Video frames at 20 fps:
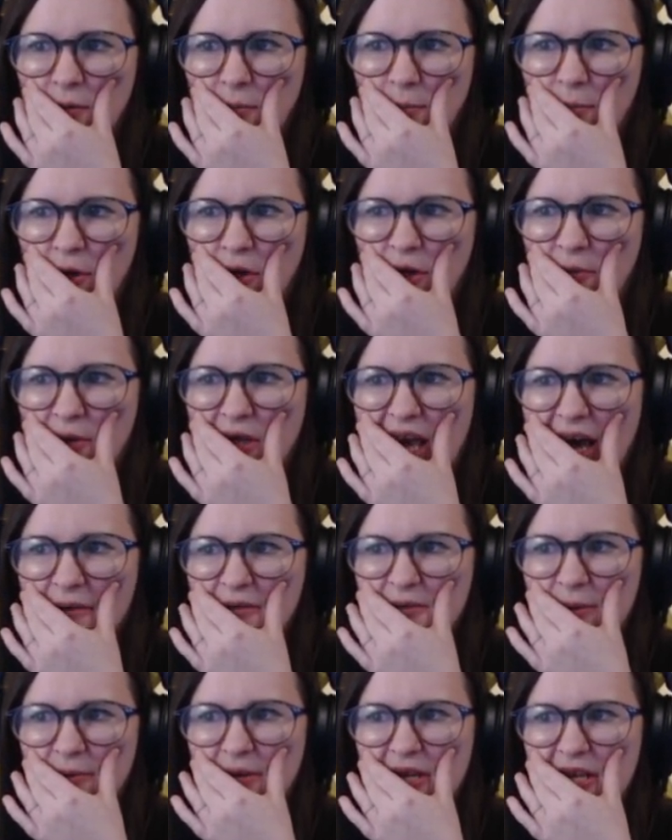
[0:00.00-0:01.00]
Pulling up the counter is
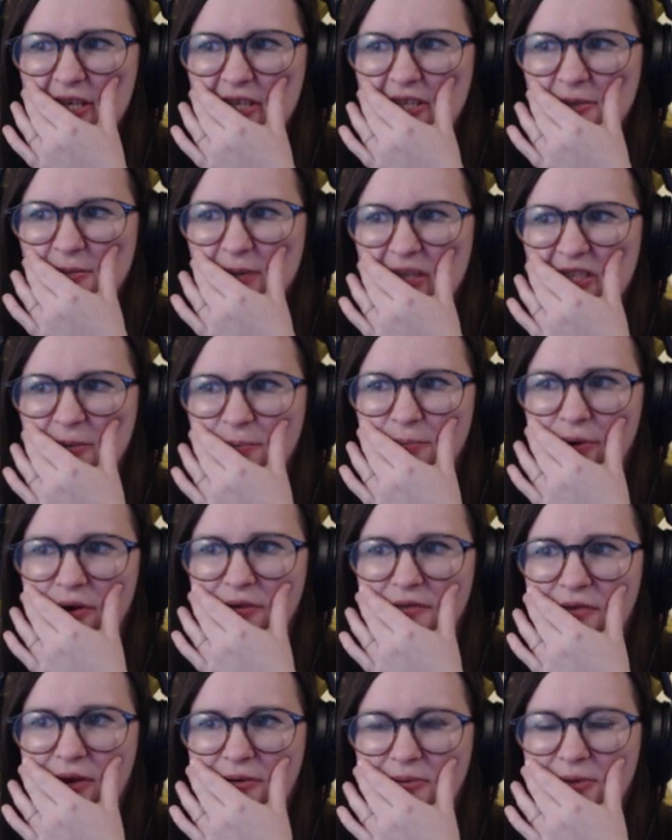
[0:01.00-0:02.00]
probably an easy way to
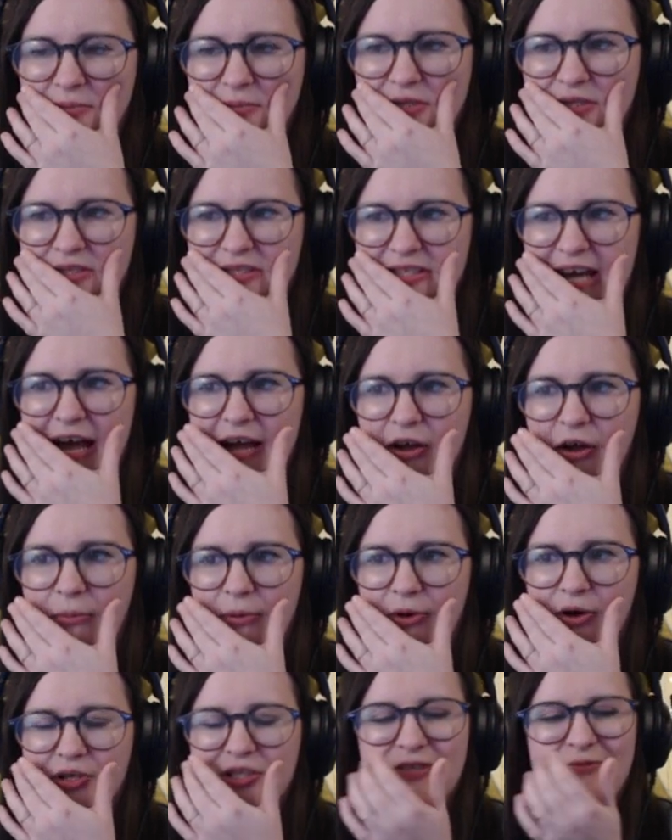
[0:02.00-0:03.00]
provoke them to attack. Oh my
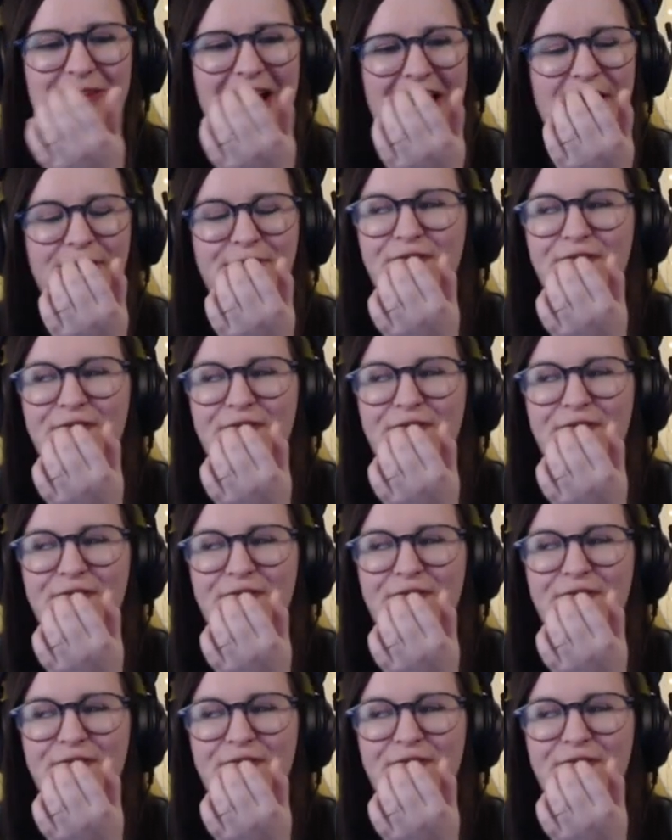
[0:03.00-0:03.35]
god, it's kind of